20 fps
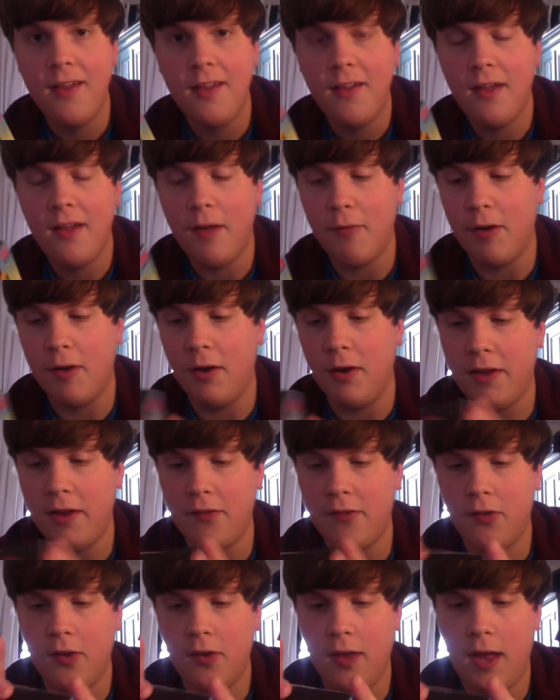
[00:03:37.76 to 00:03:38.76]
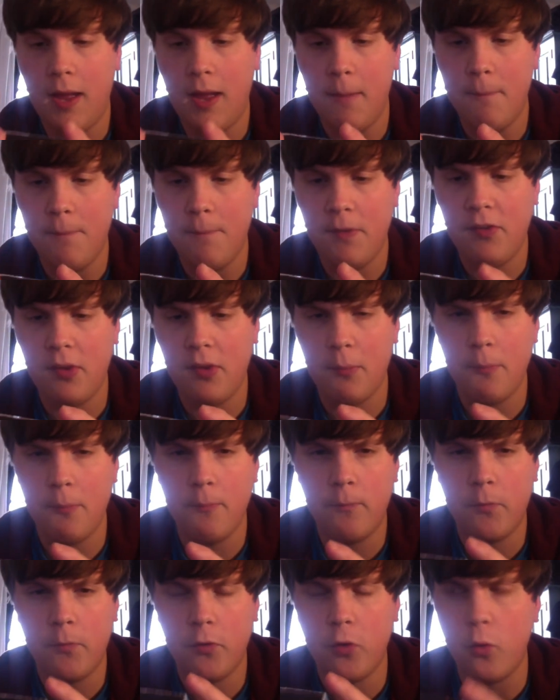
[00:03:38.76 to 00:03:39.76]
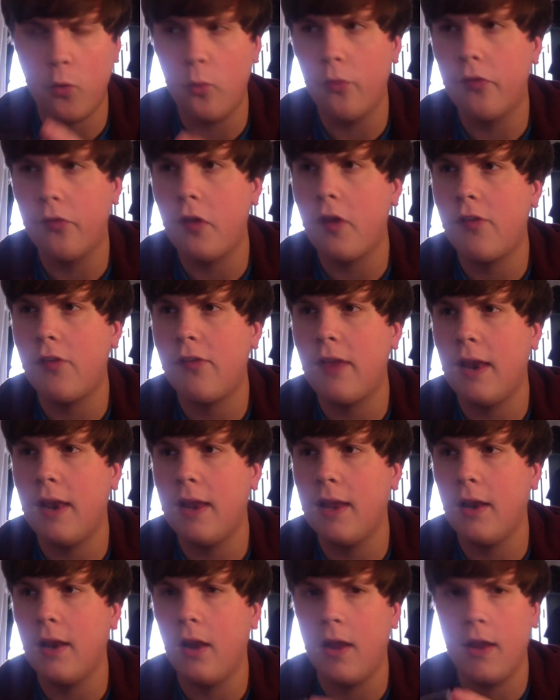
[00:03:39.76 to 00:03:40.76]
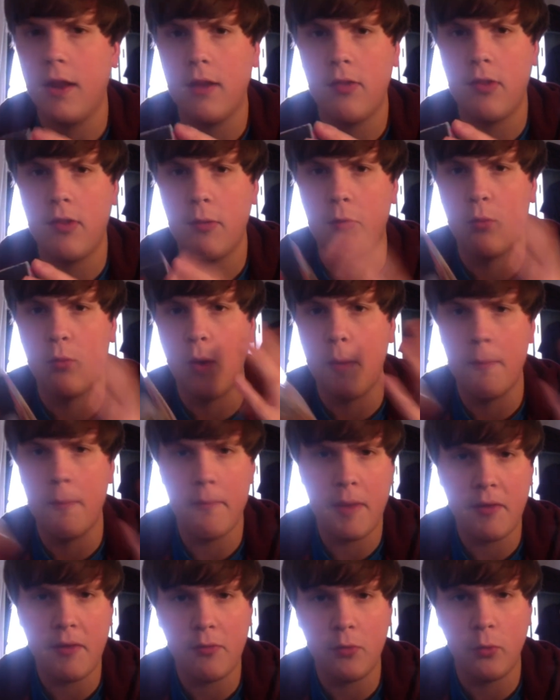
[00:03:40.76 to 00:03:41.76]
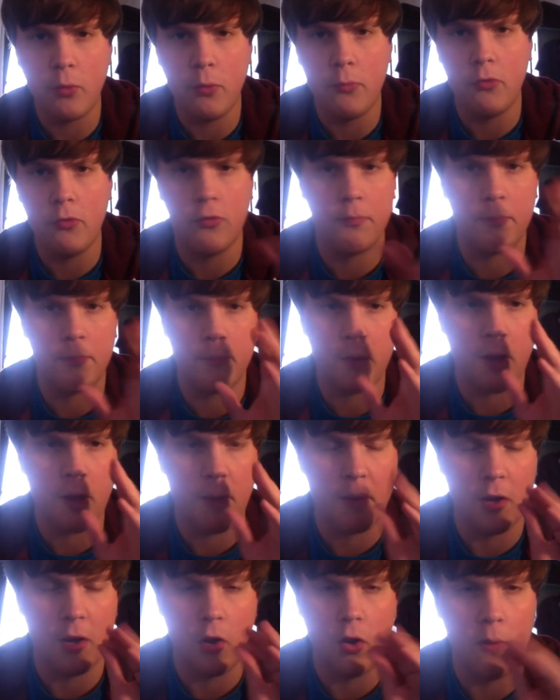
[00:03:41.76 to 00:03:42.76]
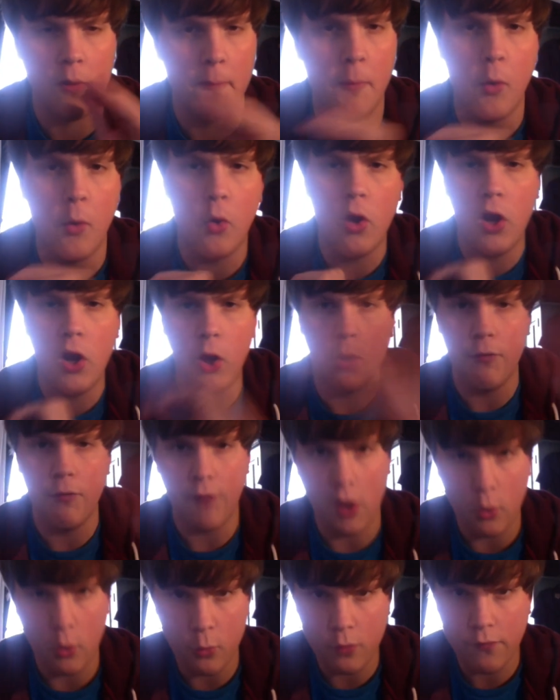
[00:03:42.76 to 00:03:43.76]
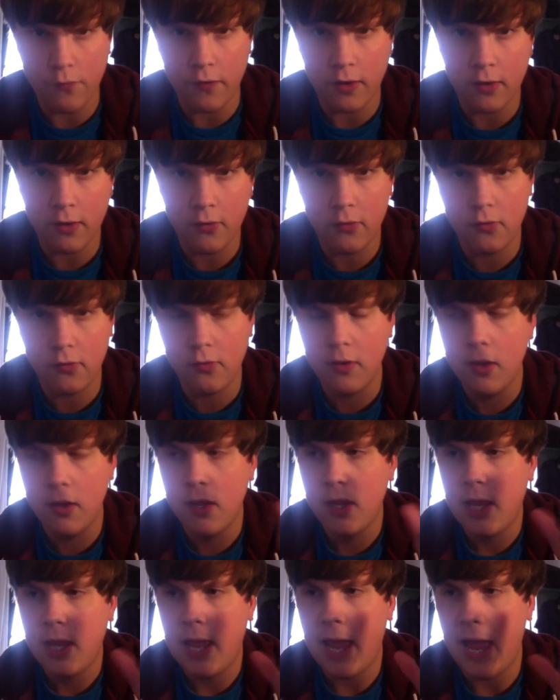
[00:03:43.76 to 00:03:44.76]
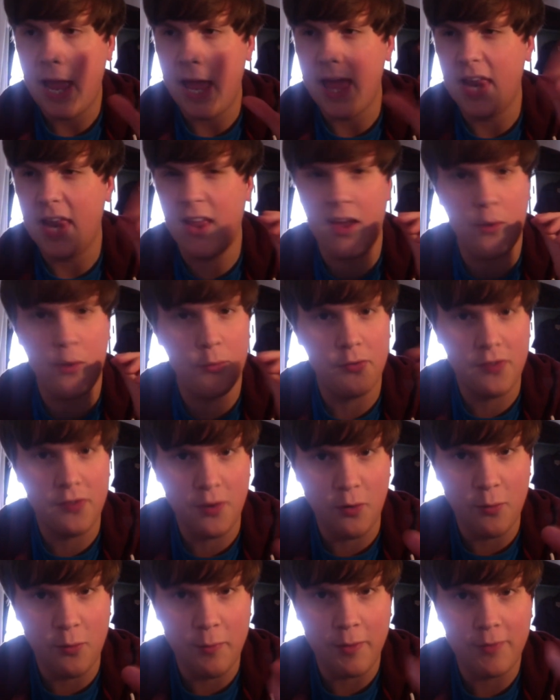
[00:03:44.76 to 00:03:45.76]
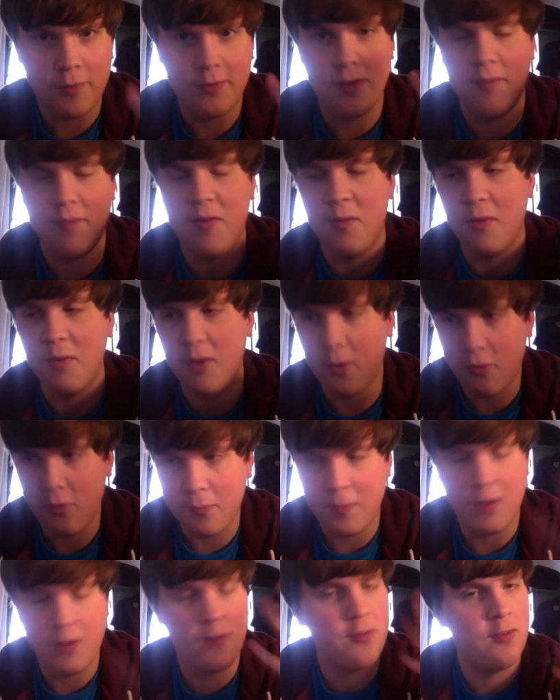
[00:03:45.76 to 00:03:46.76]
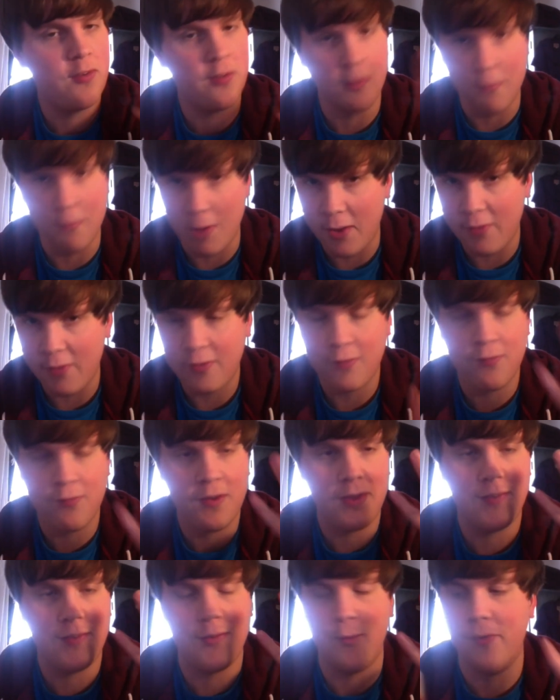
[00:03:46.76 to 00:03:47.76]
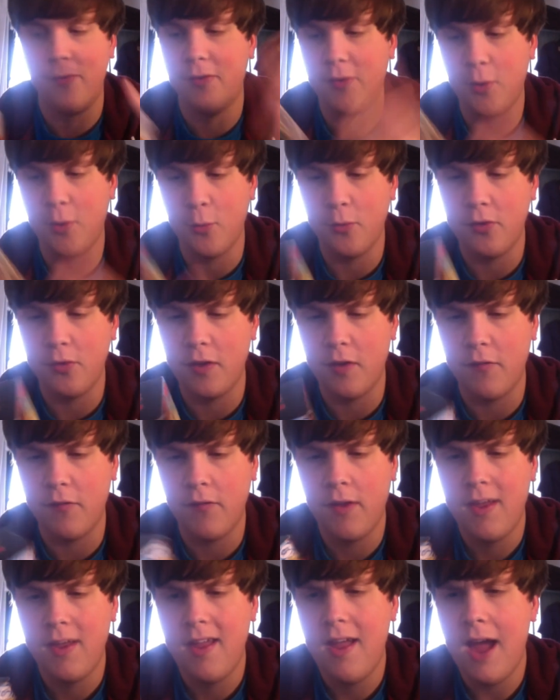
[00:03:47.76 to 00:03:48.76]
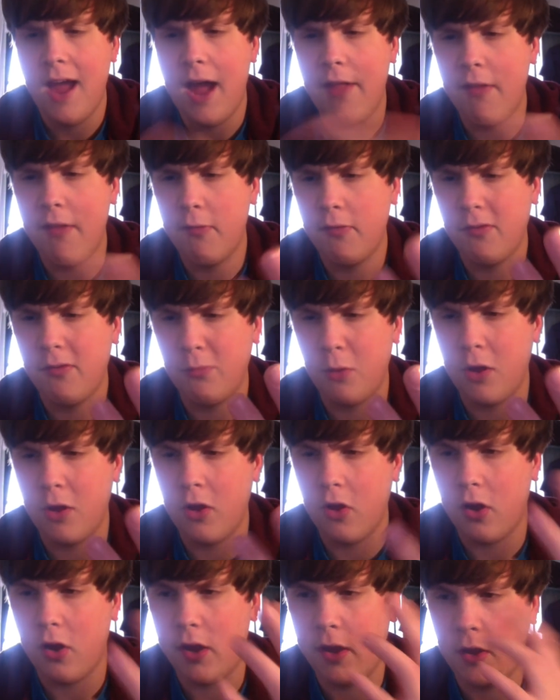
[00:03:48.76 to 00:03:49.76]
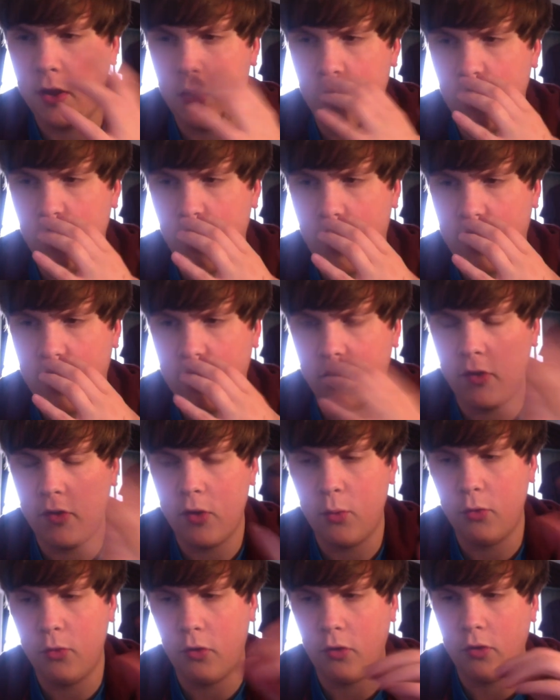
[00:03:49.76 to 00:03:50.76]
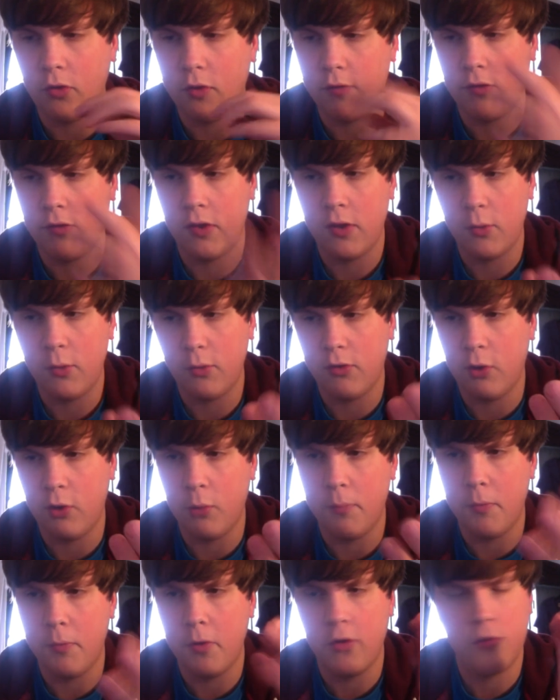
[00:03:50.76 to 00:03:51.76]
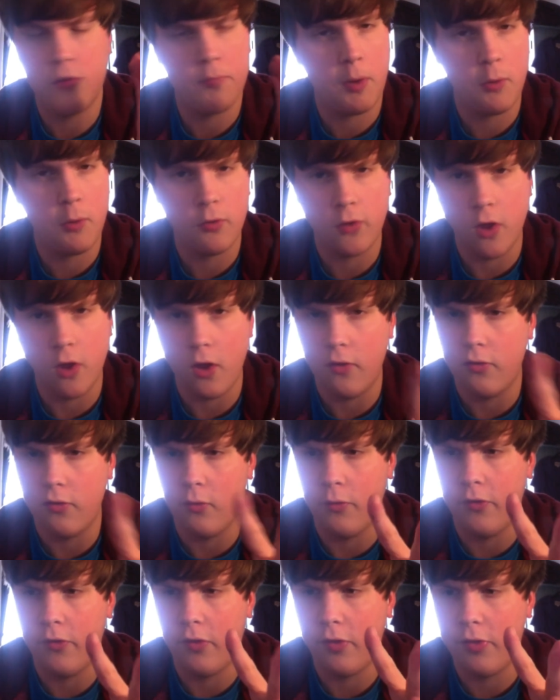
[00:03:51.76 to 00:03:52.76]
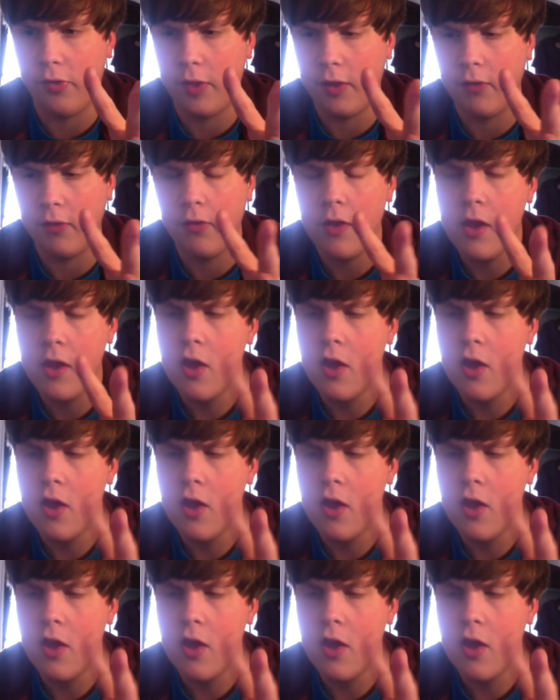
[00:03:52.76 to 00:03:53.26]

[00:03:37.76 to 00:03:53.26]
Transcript: I really liked it. Um, there's some stalls that are selling like there was one mass stall that was just coming along and bought a load of old figures and like old cereal box stuff, old Ghostbusters, the mask figures, and all these cool stuff. And there was this one guy who had designed all his own stuff, designed all his little books, postcards, and all these other things.